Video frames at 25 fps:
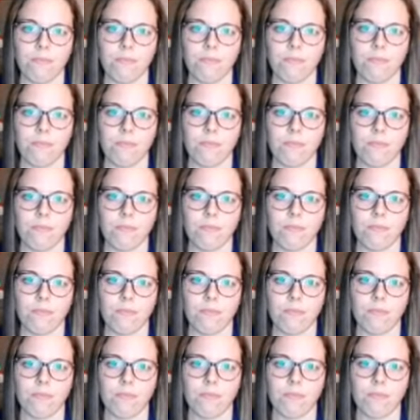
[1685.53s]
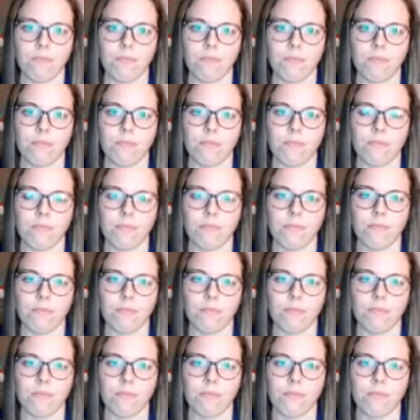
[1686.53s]

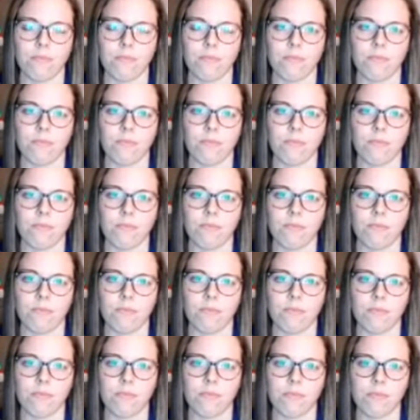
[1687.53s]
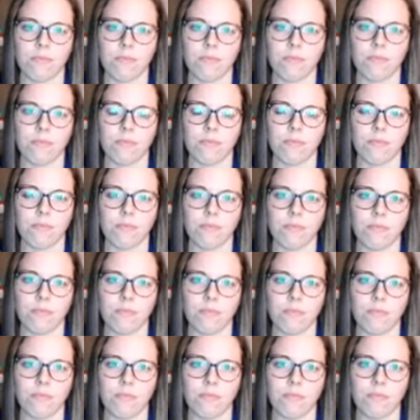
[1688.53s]

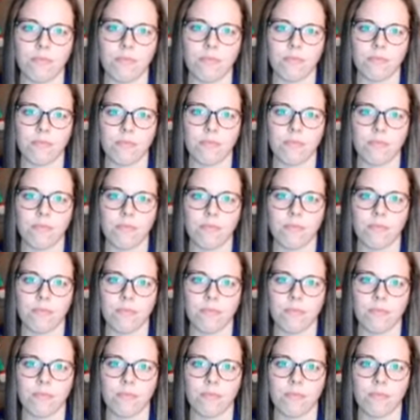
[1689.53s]
No words are spoken by the person on screen.